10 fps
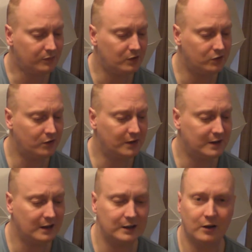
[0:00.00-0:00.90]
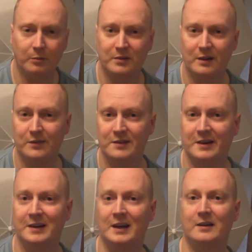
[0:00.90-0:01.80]
So then I got myself a
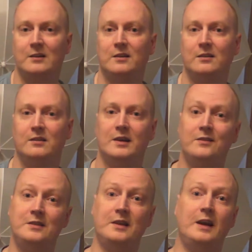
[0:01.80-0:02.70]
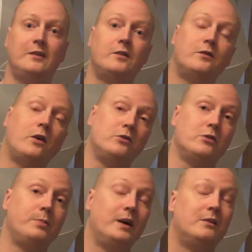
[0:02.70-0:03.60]
second hand 7D for
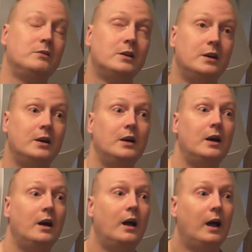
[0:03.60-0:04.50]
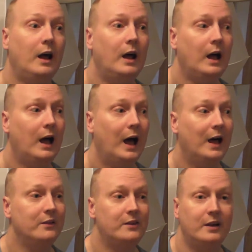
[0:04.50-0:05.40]
£400,
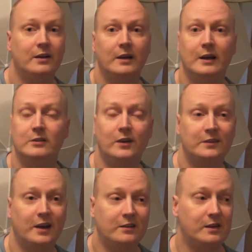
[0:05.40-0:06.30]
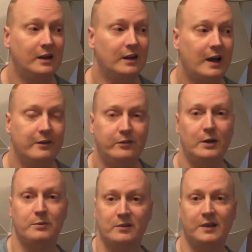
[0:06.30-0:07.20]
and it's fantastic. 8
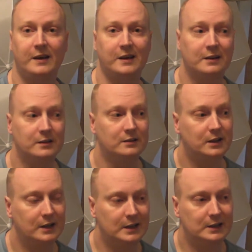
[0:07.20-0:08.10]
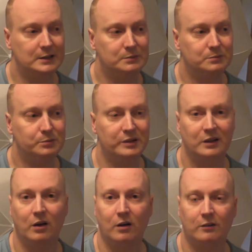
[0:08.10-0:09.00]
frames a second,
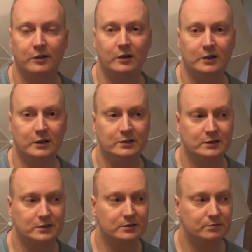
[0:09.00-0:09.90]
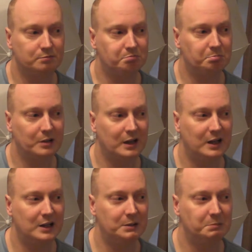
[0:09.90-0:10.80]
brilliant autofocus.
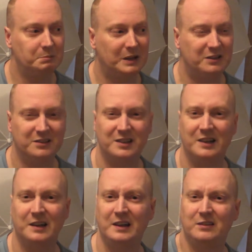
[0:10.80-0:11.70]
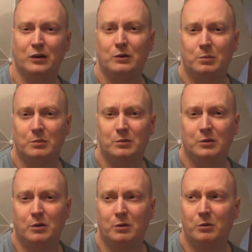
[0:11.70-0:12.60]
I don't see the need to
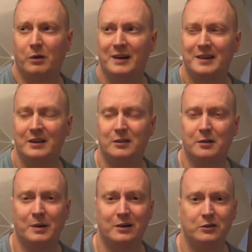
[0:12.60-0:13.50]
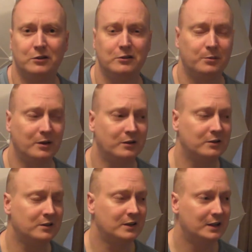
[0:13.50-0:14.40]
upgrade that to the Mark II, to be honest.